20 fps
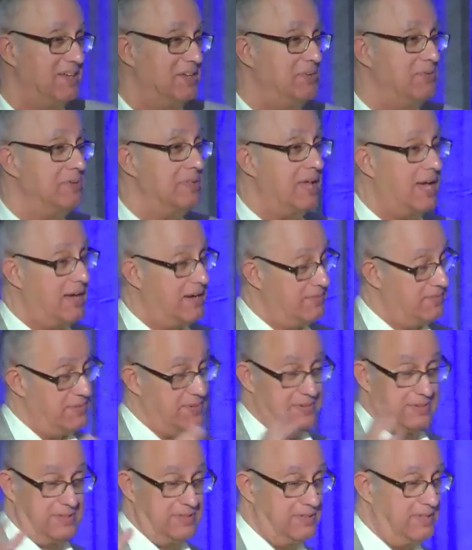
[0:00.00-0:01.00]
You'll have
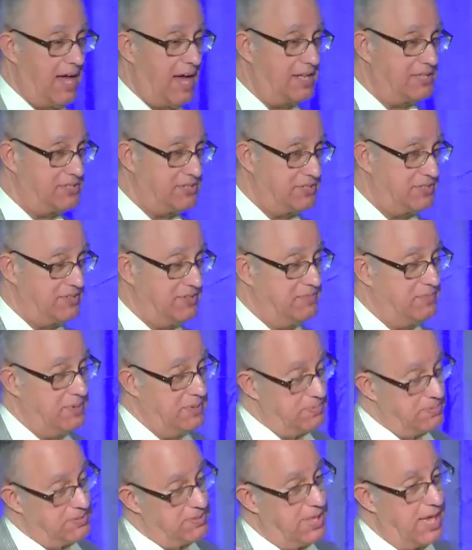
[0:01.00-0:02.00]
lots of
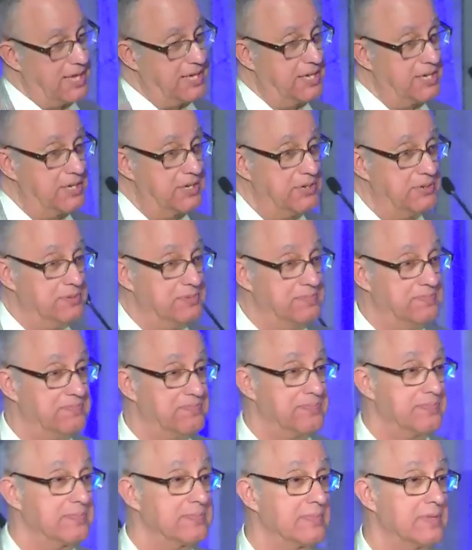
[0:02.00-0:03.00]
people liking you
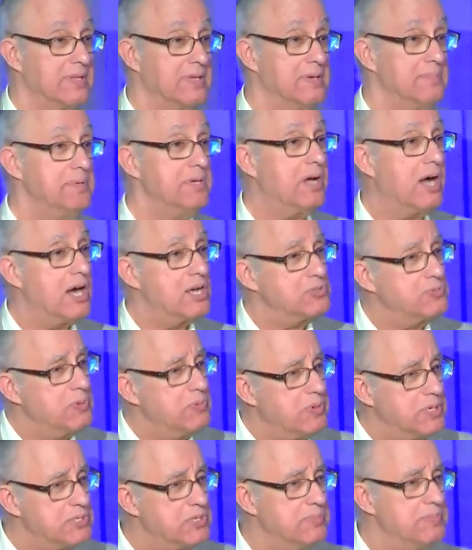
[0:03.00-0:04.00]
because we
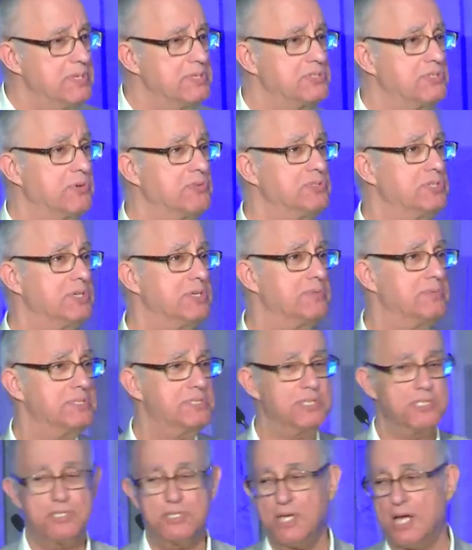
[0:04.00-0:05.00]
want to be associated with
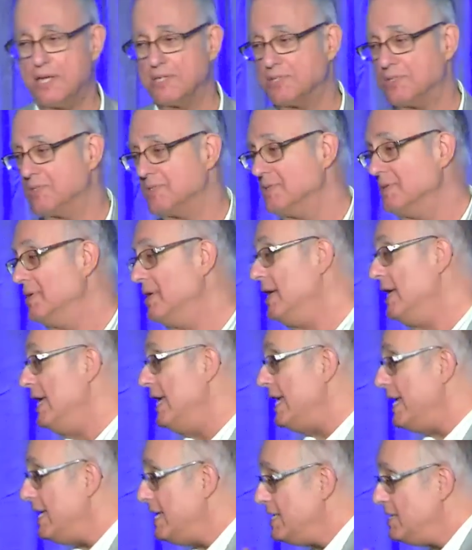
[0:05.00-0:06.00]
success.
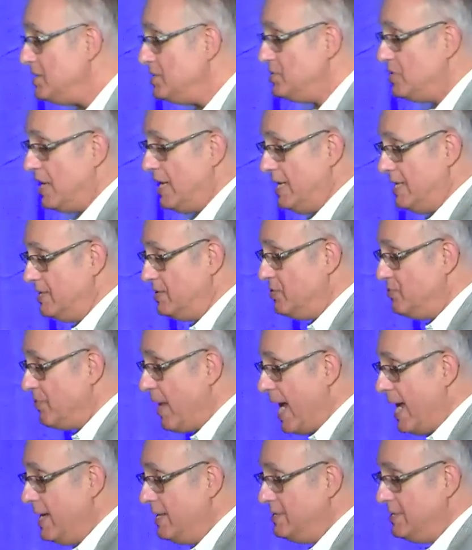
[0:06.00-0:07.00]
It is
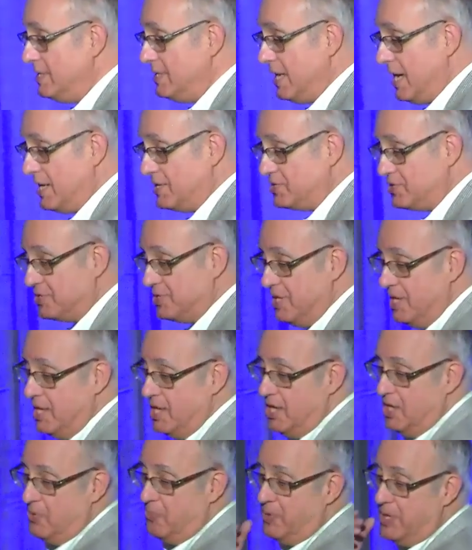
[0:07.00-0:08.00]
ingrained in us.
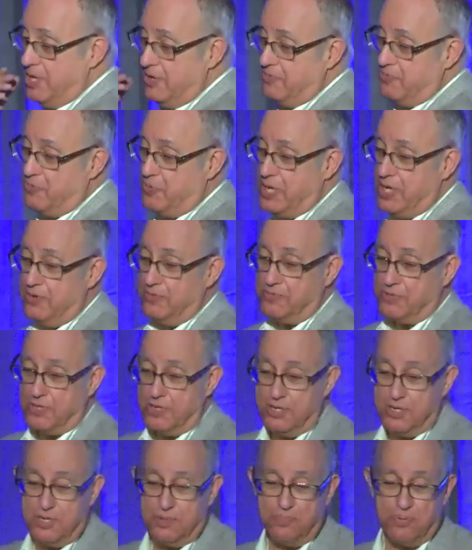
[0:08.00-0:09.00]
We have, we have
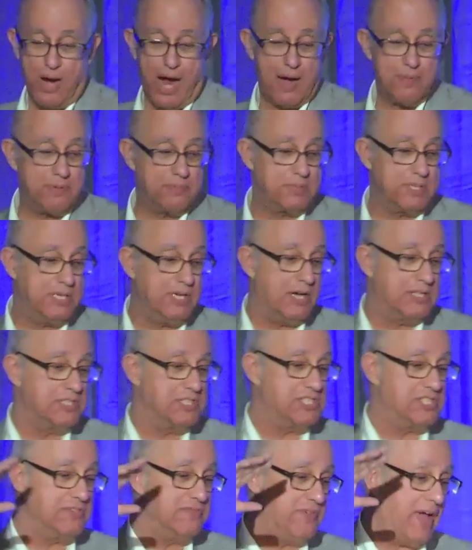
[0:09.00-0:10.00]
learned probably on the
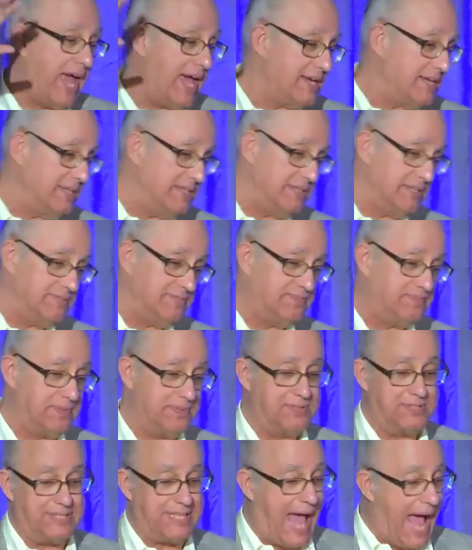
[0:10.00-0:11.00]
savannah
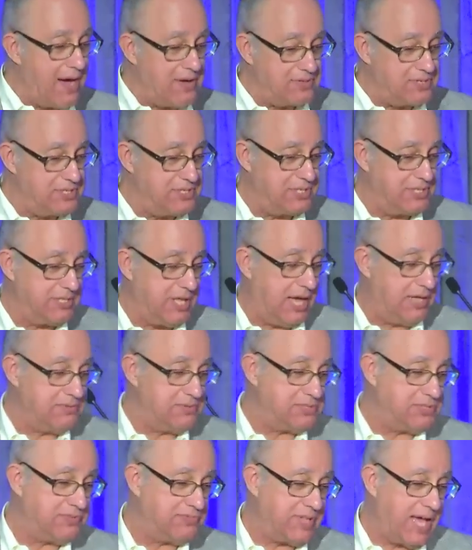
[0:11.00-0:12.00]
thousands and
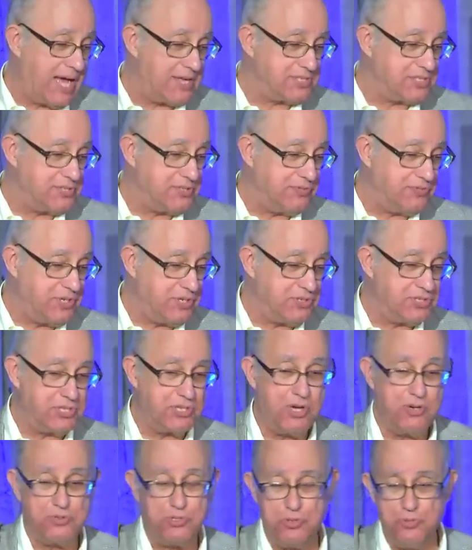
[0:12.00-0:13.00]
hundreds of thousands of years
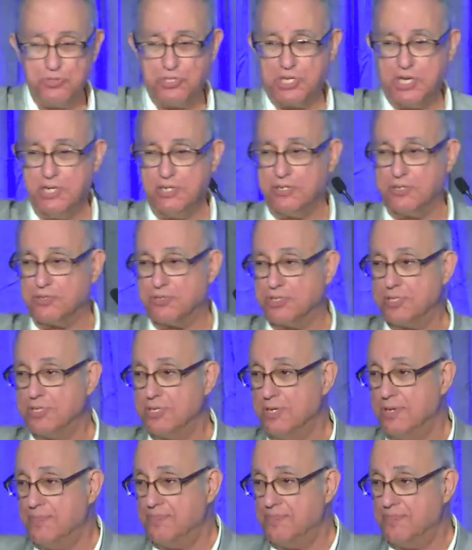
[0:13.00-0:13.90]
ago two skills